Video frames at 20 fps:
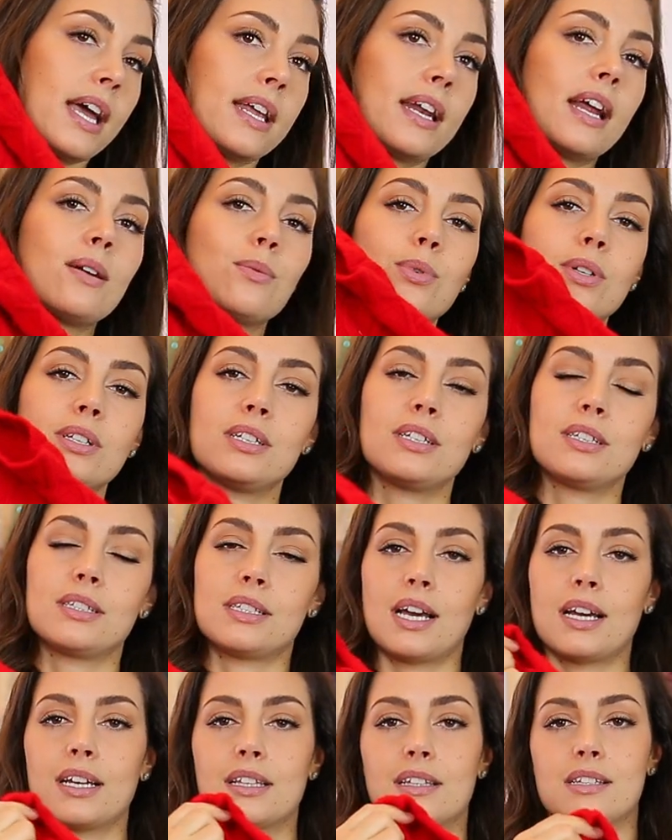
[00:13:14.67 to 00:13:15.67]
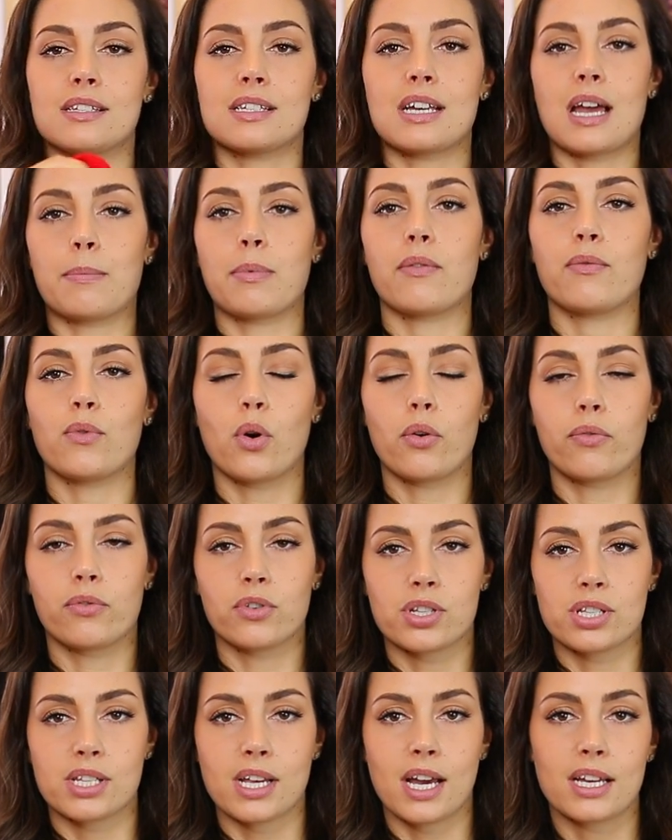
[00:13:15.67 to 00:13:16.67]
and I really like this type of
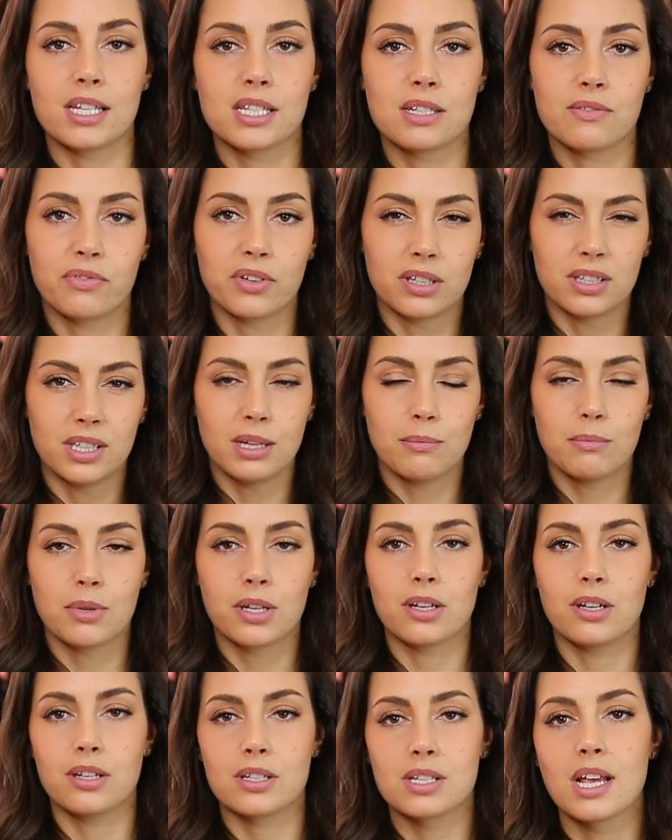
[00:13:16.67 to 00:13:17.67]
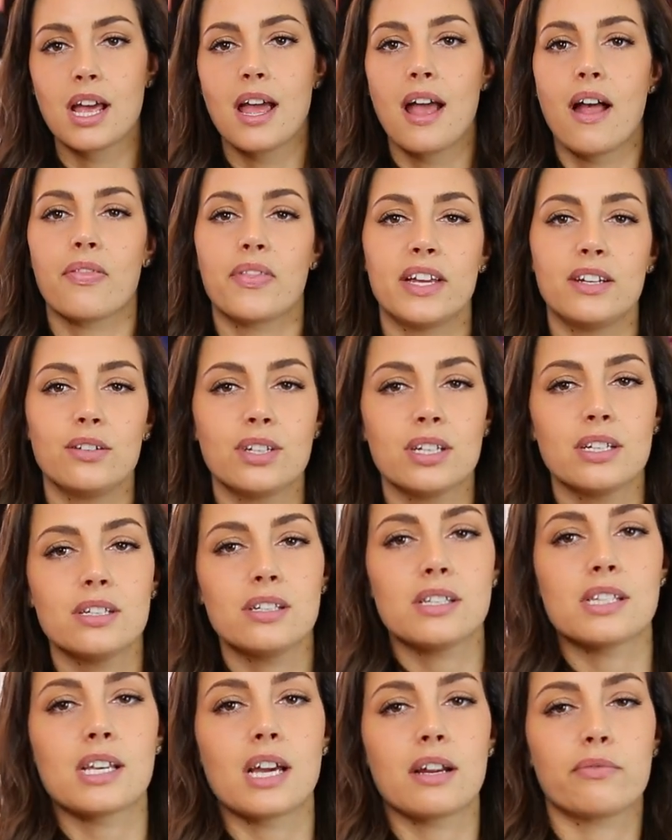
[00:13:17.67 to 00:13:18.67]
oversized feeling because then you can
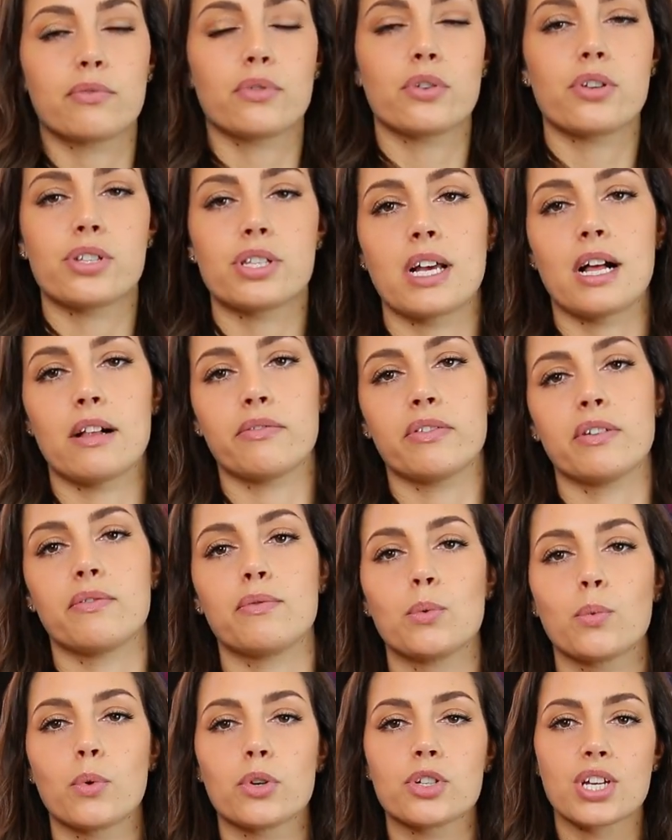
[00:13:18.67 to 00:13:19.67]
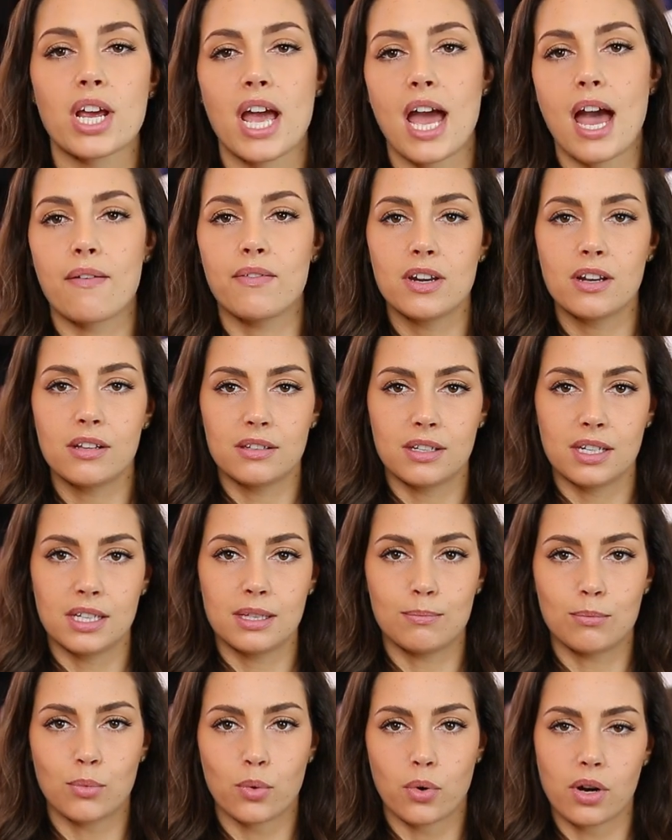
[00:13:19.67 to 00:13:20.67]
decide for yourself if you want to have it a little
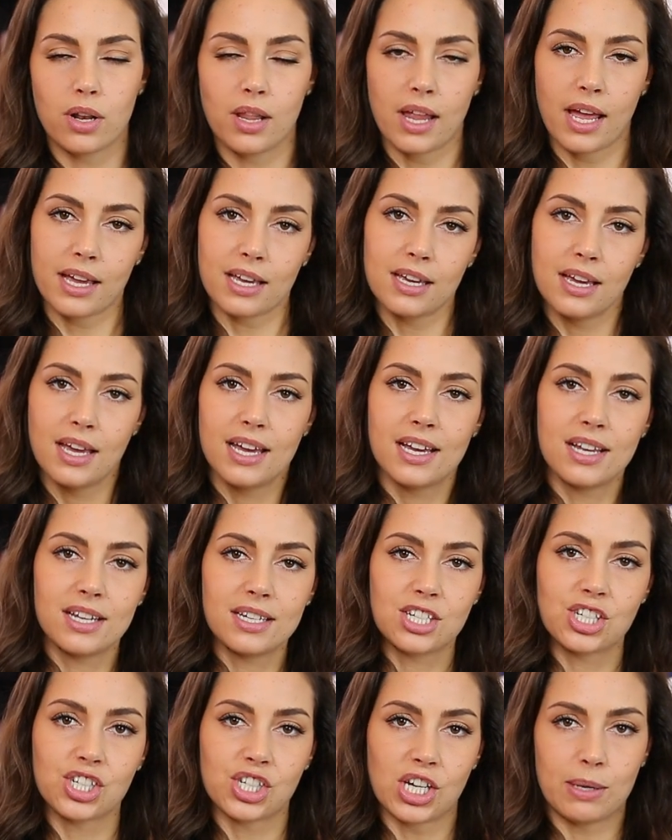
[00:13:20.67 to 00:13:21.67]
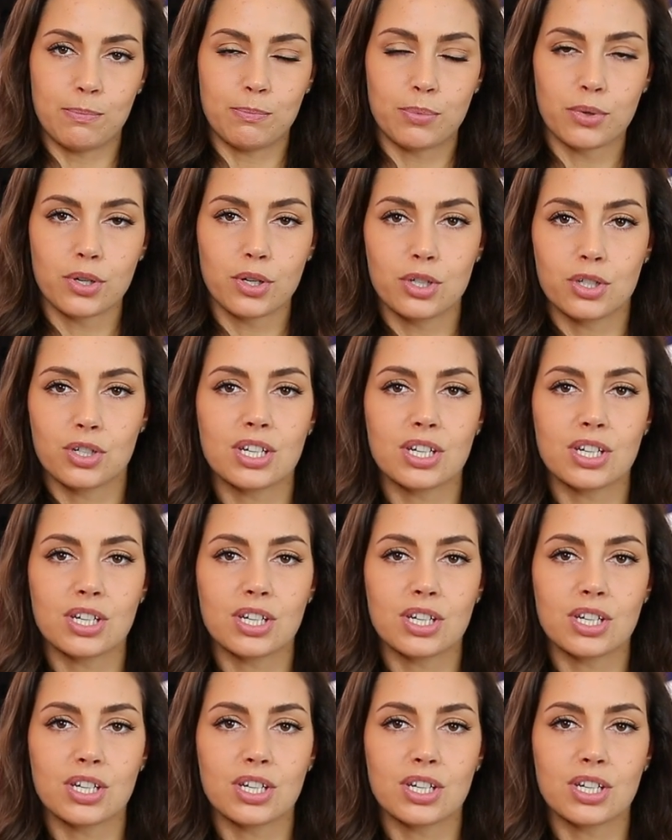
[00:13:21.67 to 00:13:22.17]
more like shapered.